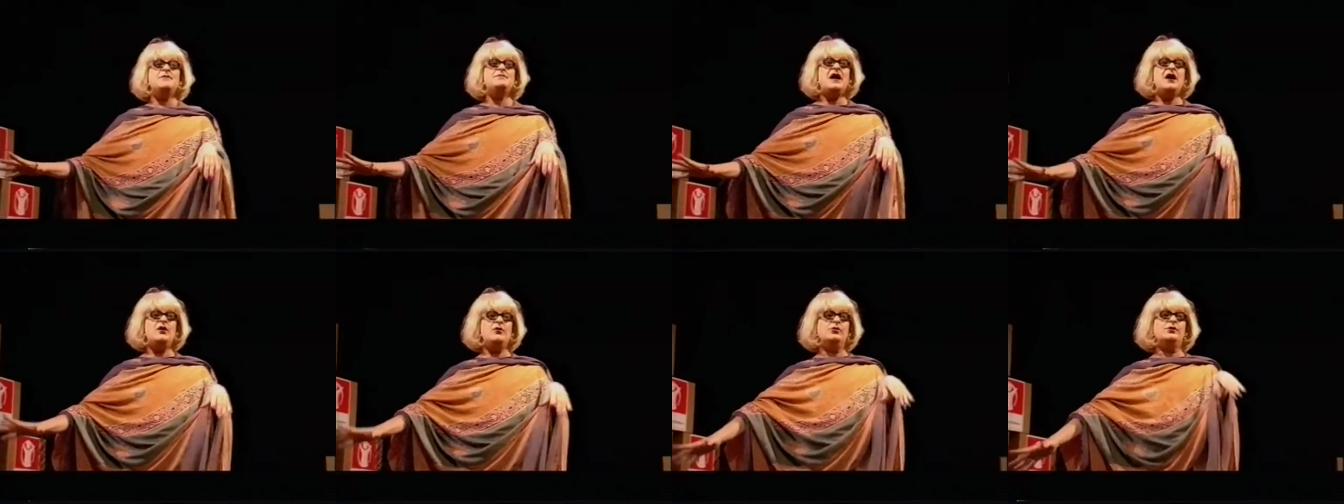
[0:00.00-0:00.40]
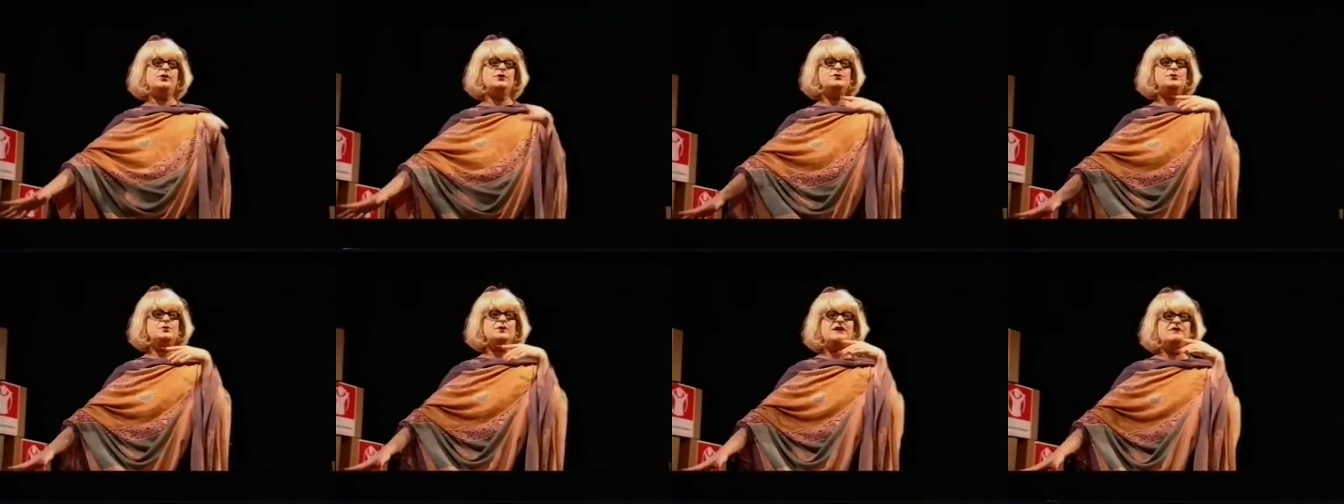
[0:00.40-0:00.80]
am now
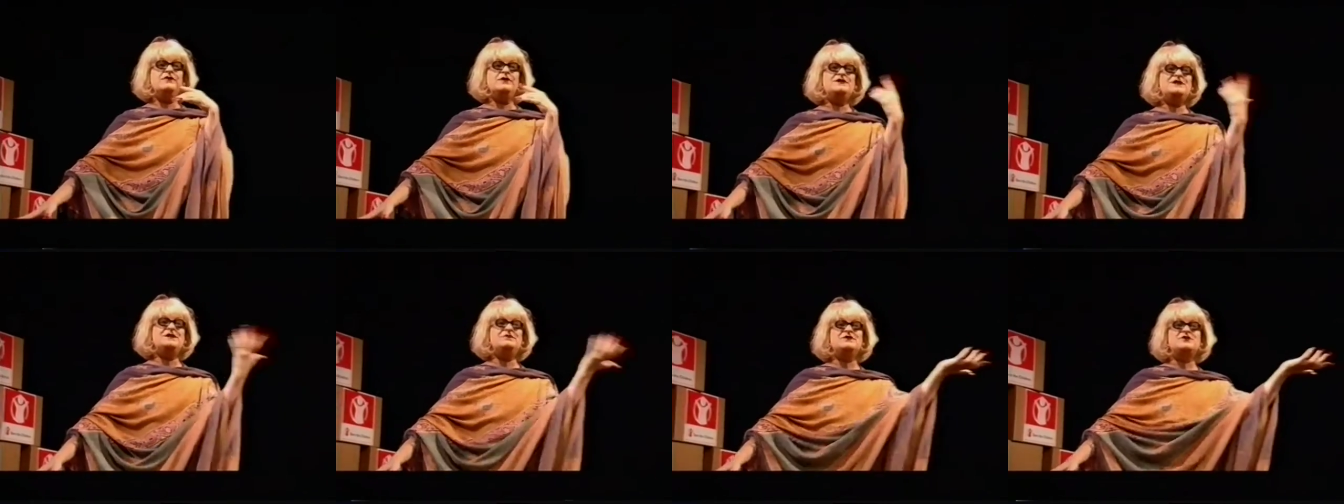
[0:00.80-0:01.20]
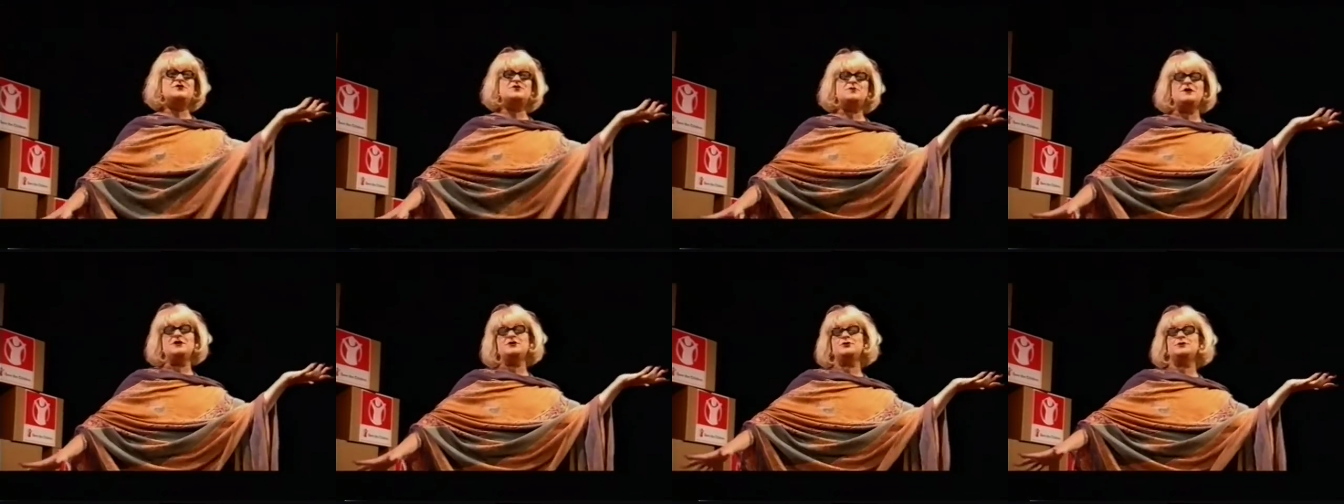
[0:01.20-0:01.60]
going to give you a
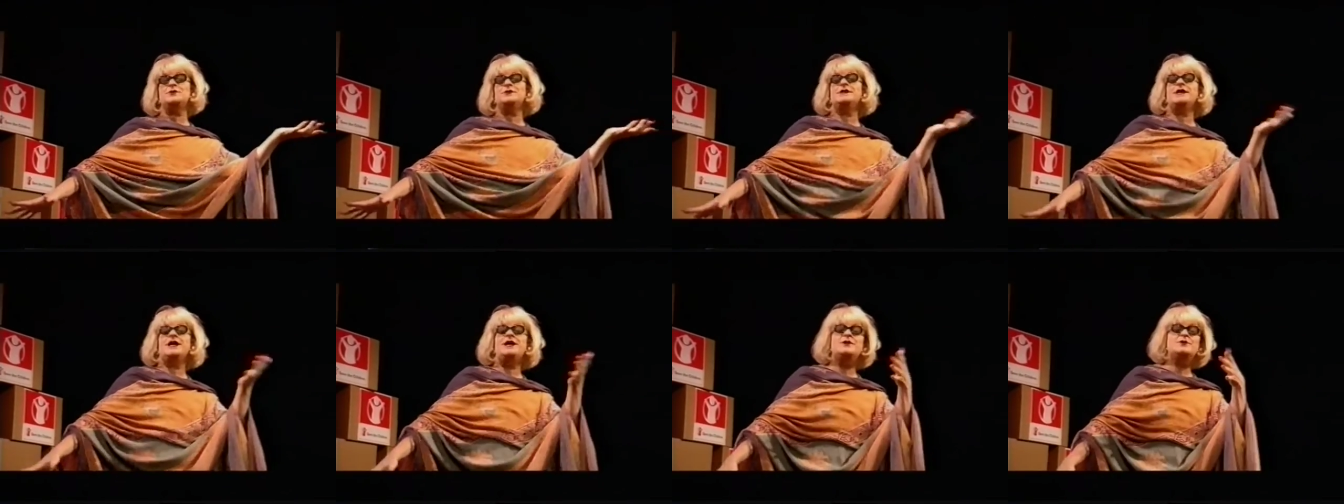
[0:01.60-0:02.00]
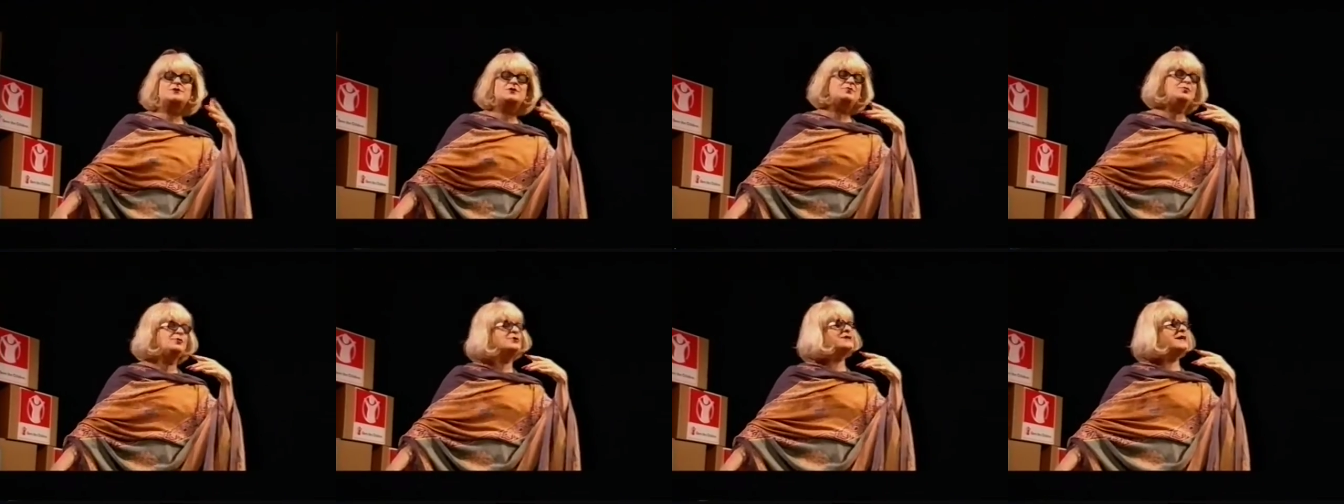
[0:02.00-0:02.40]
demonstration on how to
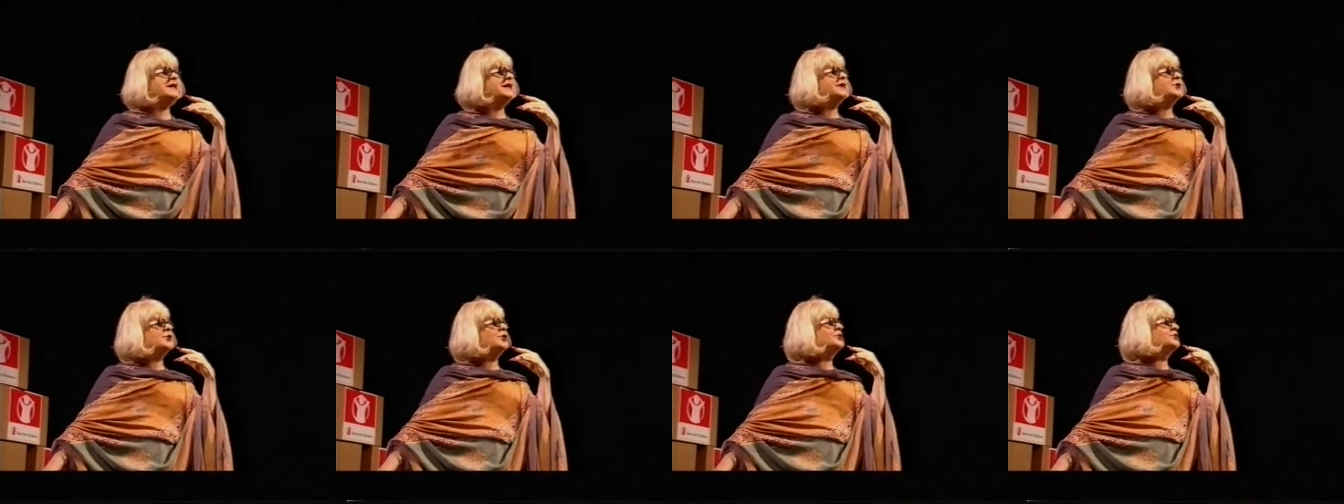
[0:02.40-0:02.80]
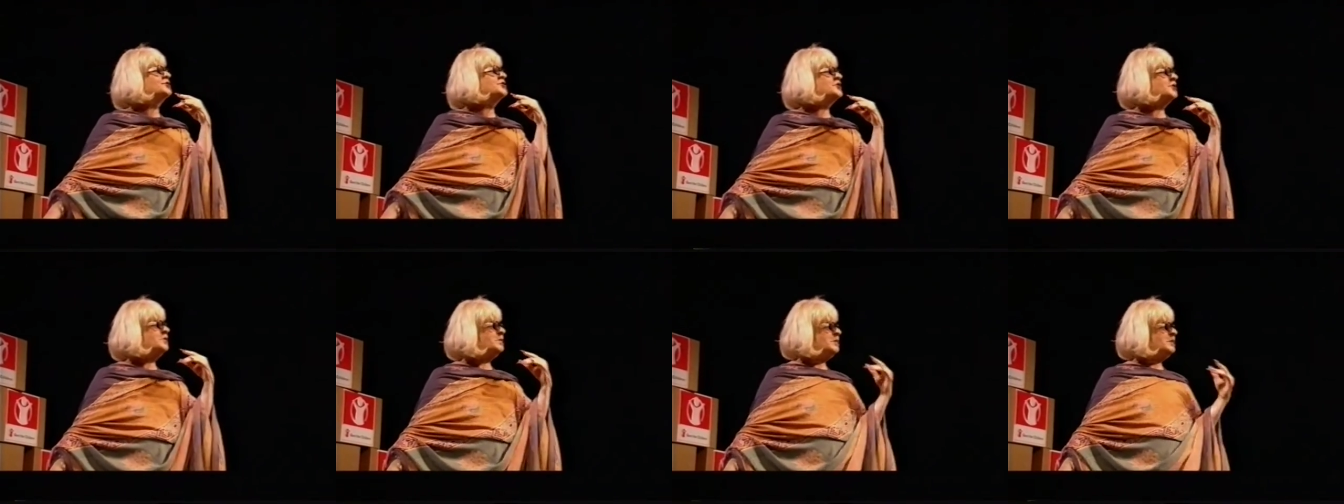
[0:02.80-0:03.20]
put a
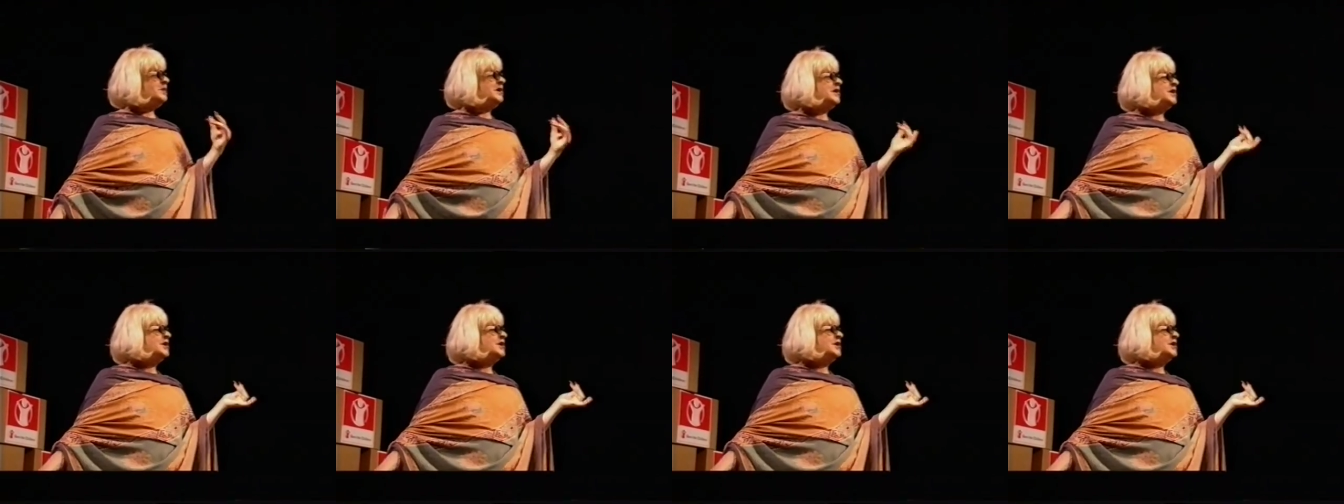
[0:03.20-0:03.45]
condom